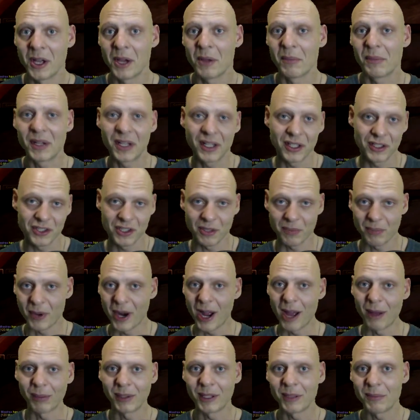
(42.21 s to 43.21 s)
because you
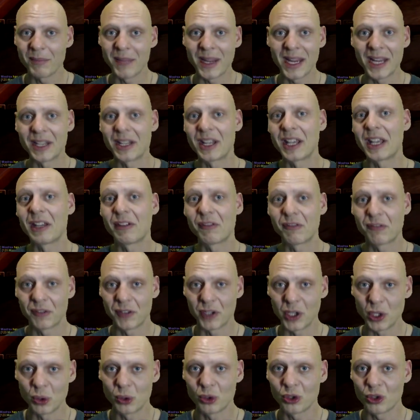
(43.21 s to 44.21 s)
probably made a
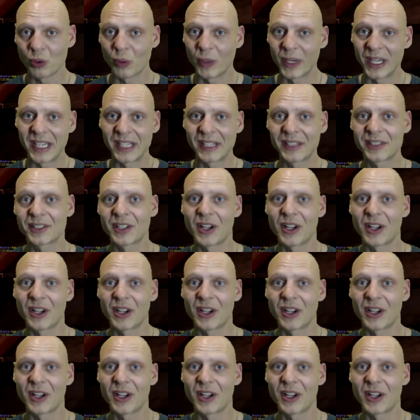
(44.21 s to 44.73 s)
few tweaks